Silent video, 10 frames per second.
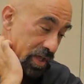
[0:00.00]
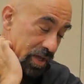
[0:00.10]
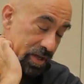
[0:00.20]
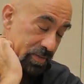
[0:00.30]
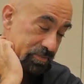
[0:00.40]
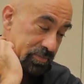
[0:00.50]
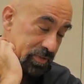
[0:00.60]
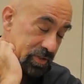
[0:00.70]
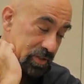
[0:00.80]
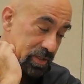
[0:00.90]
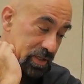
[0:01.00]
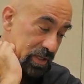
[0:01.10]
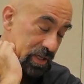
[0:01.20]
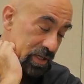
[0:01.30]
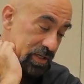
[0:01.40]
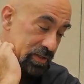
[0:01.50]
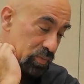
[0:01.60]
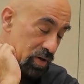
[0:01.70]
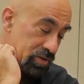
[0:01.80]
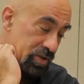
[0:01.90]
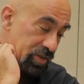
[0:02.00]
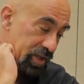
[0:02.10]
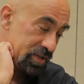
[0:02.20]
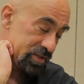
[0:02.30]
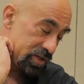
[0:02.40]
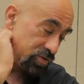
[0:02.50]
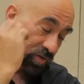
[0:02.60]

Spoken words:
And it is one of the things that's